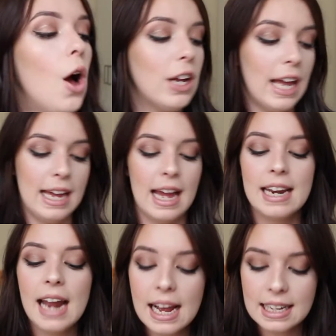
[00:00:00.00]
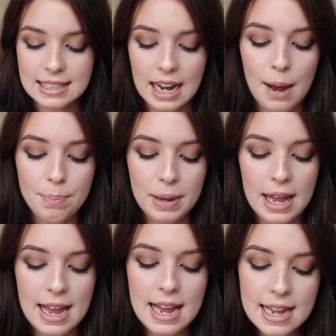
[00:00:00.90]
Okay, next up
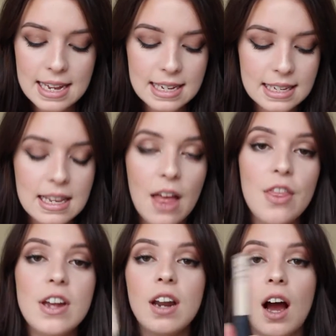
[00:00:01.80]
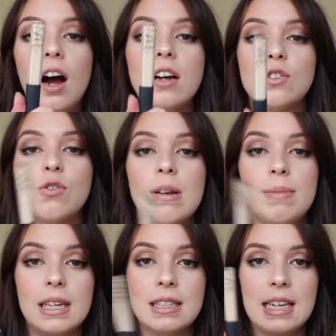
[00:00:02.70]
is the NARS
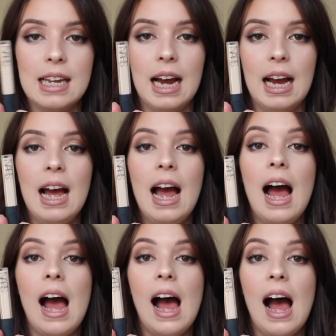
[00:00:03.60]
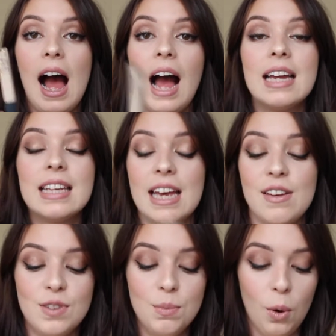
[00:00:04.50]
Creamy Concealer. I
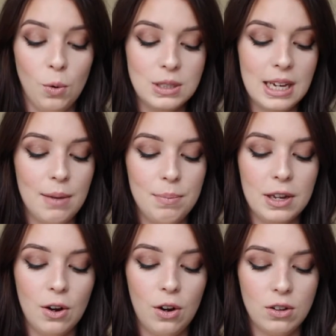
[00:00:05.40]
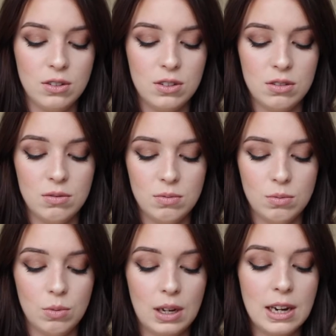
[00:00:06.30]
caved and bought it because
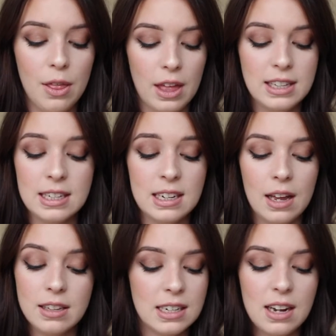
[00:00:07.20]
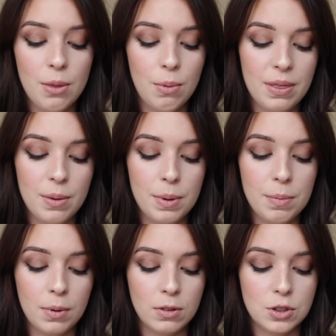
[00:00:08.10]
it's another one that
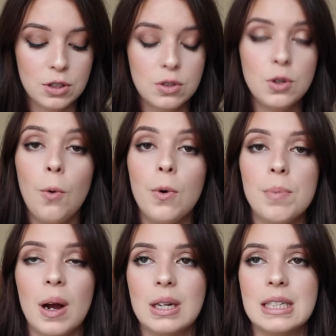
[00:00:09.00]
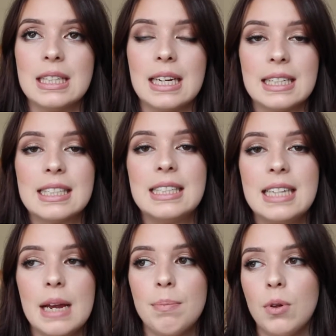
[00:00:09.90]
people just talk about and it's like a
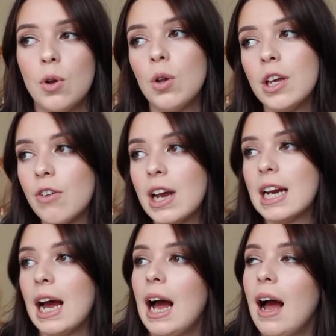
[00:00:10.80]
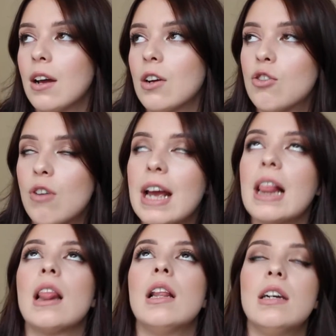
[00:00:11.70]
staple holy
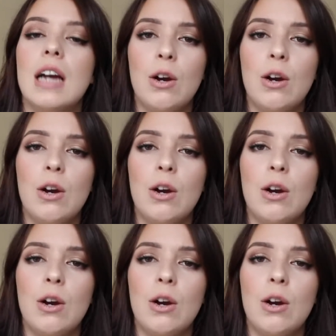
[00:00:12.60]
grail